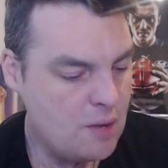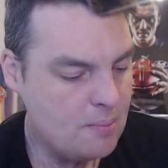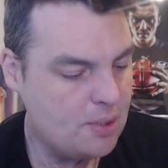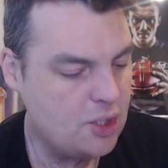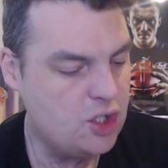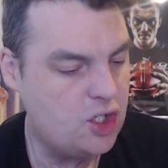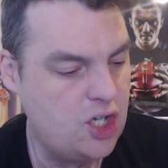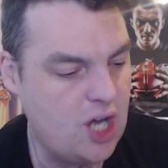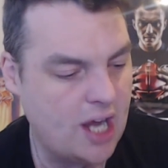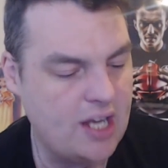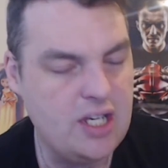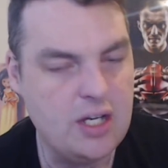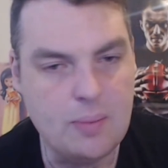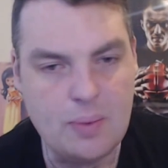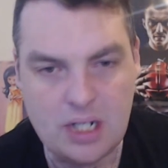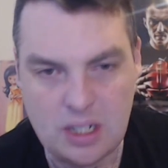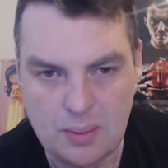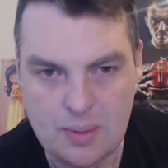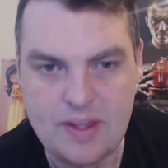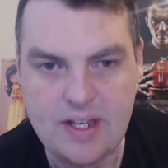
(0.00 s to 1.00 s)
But
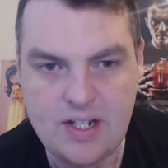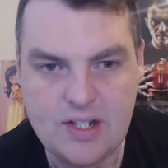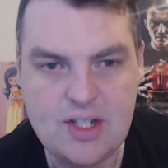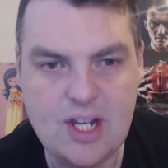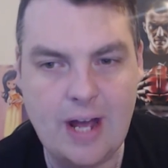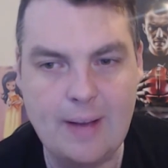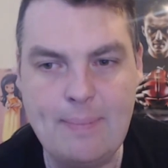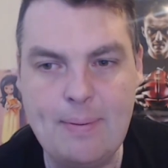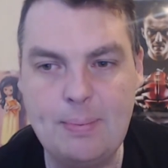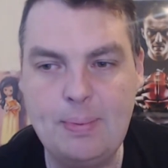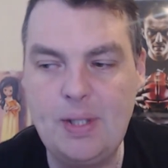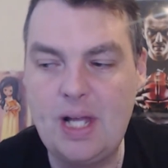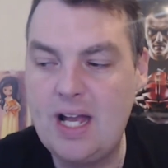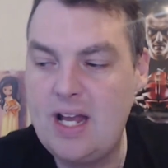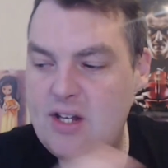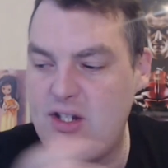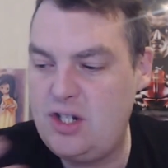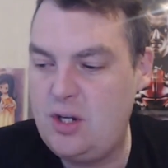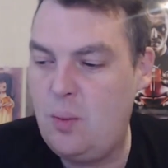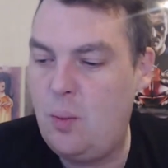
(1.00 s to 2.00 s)
genuinely, with these type of
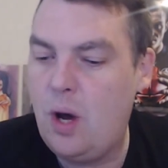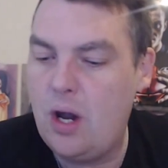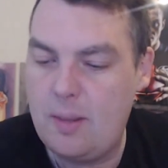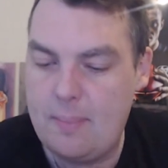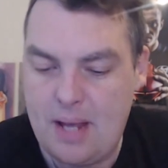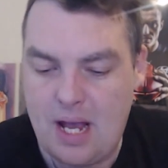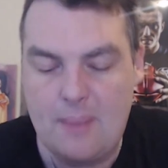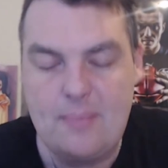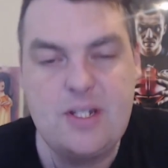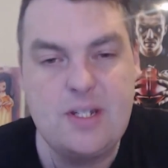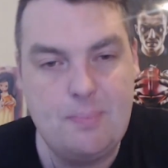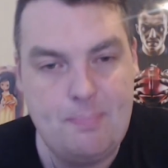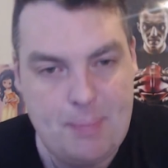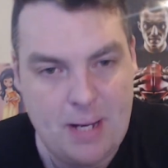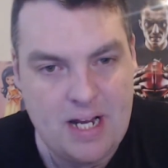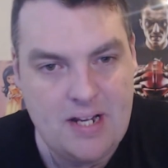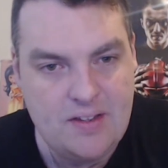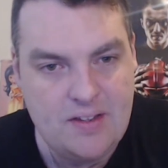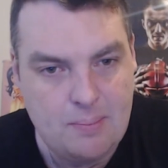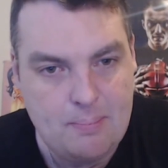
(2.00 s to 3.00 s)
players, you want to be able to
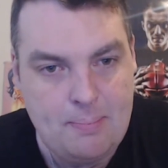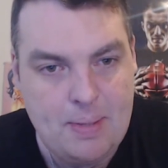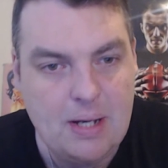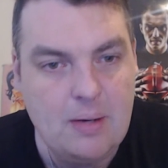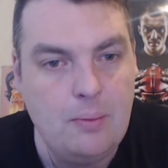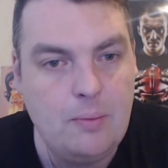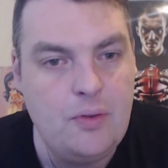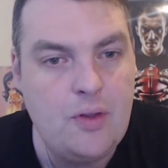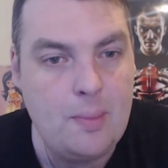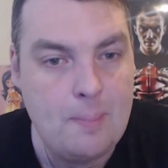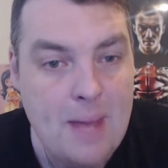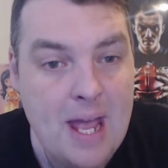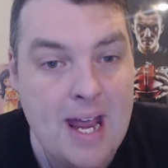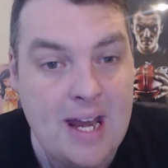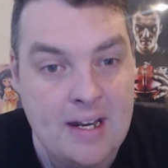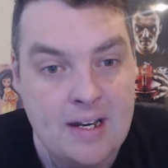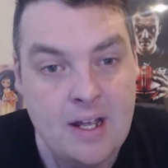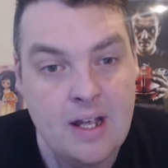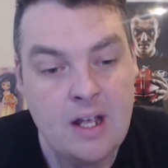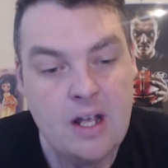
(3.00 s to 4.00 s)
build them
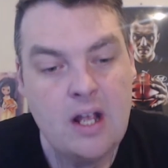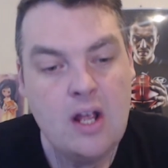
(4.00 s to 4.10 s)
in.